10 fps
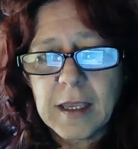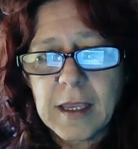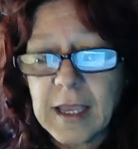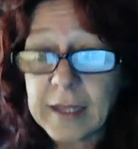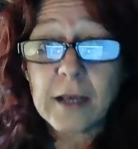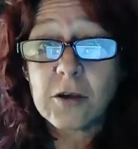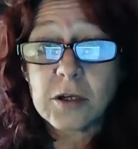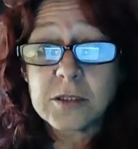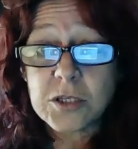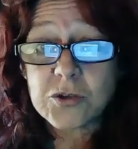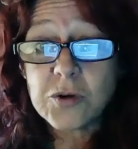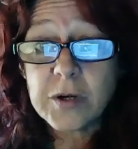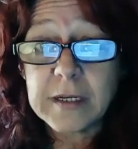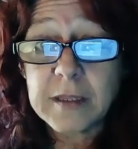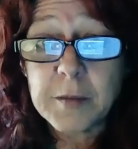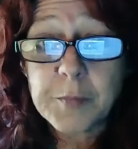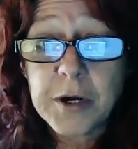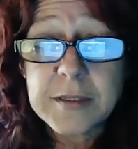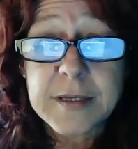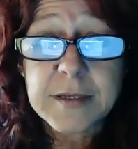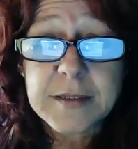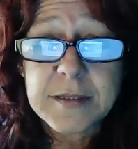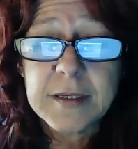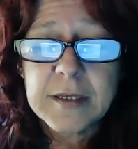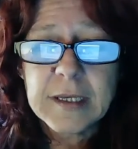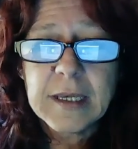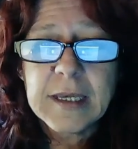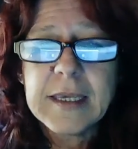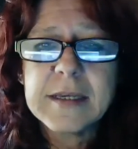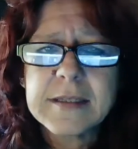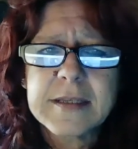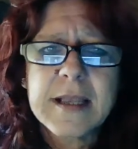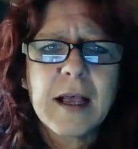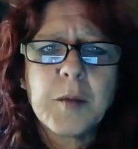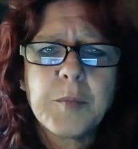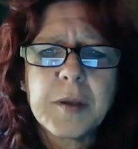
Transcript: And I got destroyed in the process. He is now helping